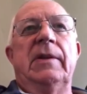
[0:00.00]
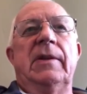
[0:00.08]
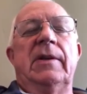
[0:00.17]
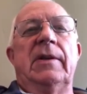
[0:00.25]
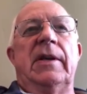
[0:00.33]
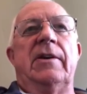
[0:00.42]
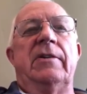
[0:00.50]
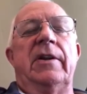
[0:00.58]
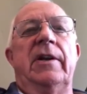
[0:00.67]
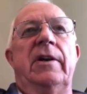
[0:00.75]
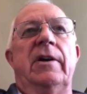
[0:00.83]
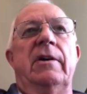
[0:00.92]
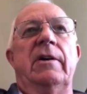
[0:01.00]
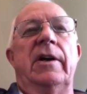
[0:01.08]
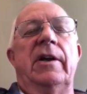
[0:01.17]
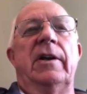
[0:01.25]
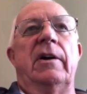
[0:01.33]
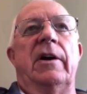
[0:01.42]
down here
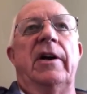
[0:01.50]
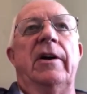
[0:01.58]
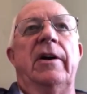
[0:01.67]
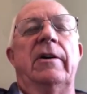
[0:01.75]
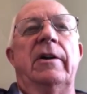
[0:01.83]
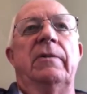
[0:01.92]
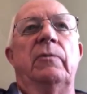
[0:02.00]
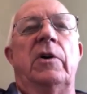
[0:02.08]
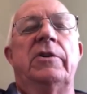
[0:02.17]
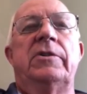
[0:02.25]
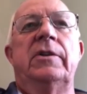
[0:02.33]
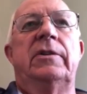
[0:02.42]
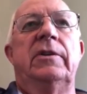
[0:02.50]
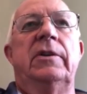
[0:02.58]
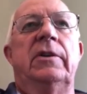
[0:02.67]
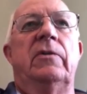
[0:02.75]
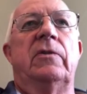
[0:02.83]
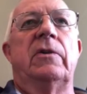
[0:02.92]
in Iron and
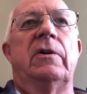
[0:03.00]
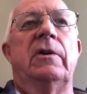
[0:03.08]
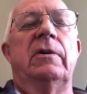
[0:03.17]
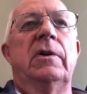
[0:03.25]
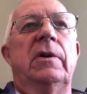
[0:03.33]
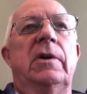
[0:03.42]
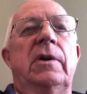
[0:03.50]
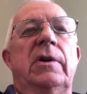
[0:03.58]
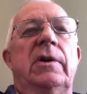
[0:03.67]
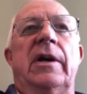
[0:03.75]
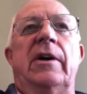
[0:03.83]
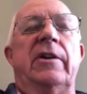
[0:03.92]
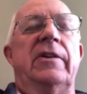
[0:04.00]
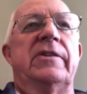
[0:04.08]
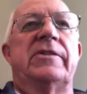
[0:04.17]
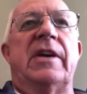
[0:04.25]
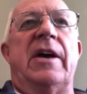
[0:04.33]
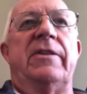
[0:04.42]
Washington, or down in the
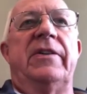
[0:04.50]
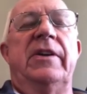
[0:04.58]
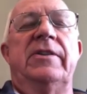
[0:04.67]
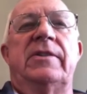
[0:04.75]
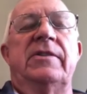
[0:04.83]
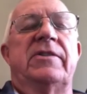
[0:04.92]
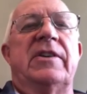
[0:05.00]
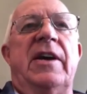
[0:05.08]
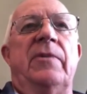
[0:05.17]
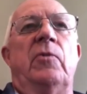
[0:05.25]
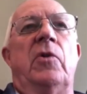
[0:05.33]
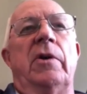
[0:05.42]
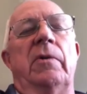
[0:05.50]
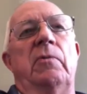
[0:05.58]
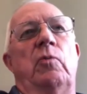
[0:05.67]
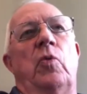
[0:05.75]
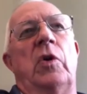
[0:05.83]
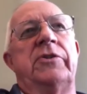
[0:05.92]
southeast in San Juan.
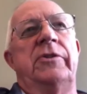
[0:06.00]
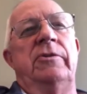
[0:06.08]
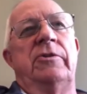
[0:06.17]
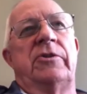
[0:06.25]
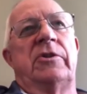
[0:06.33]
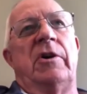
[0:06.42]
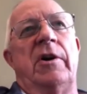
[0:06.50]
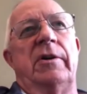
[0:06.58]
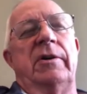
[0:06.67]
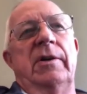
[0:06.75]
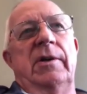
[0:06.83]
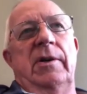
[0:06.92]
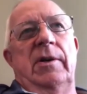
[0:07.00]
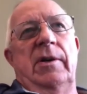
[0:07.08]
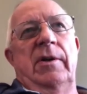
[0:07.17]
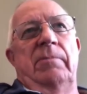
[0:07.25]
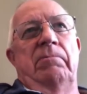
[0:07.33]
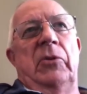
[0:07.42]
Once you start
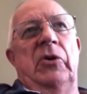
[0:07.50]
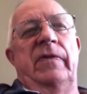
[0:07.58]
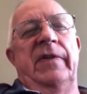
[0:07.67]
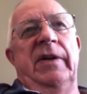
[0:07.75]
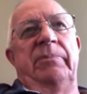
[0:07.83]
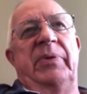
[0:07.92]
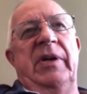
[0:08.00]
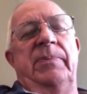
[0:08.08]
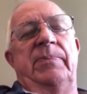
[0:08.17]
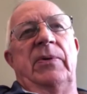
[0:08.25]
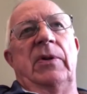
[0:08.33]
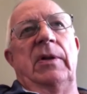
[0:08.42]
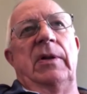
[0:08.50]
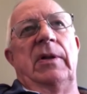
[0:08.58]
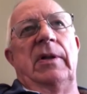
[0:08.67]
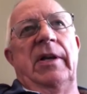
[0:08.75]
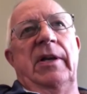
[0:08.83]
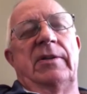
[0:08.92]
moving people
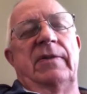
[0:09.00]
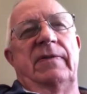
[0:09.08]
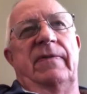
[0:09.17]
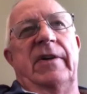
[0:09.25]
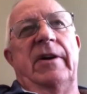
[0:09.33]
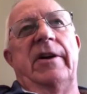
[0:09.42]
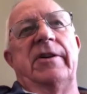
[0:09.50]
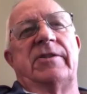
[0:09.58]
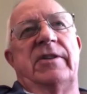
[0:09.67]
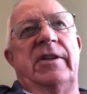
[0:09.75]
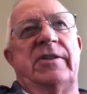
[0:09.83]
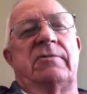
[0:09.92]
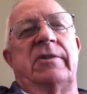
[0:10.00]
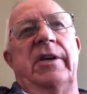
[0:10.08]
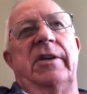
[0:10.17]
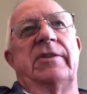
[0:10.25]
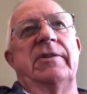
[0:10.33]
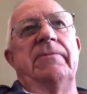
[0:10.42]
into various
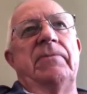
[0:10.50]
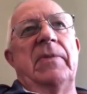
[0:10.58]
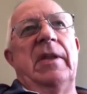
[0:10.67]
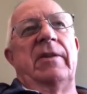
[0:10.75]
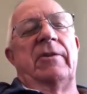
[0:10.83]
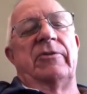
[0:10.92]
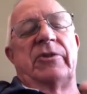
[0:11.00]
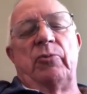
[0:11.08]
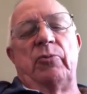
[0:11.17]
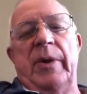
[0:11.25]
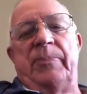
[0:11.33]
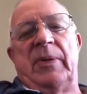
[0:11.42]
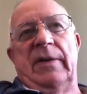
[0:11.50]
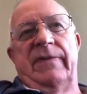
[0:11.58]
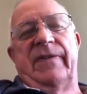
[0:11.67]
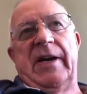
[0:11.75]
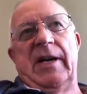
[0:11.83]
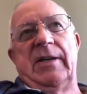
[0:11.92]
districts, there's a ripple
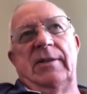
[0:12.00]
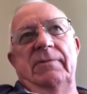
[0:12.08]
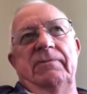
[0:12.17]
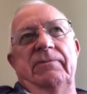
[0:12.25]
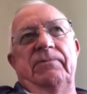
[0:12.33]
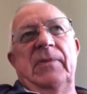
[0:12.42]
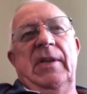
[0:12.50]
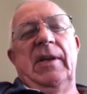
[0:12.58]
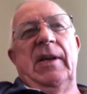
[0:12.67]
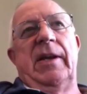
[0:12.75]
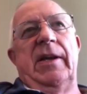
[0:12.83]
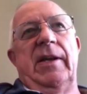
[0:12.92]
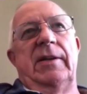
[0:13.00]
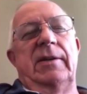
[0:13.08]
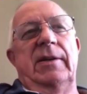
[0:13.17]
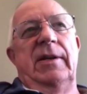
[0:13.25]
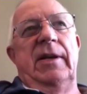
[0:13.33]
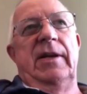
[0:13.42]
effect, and it it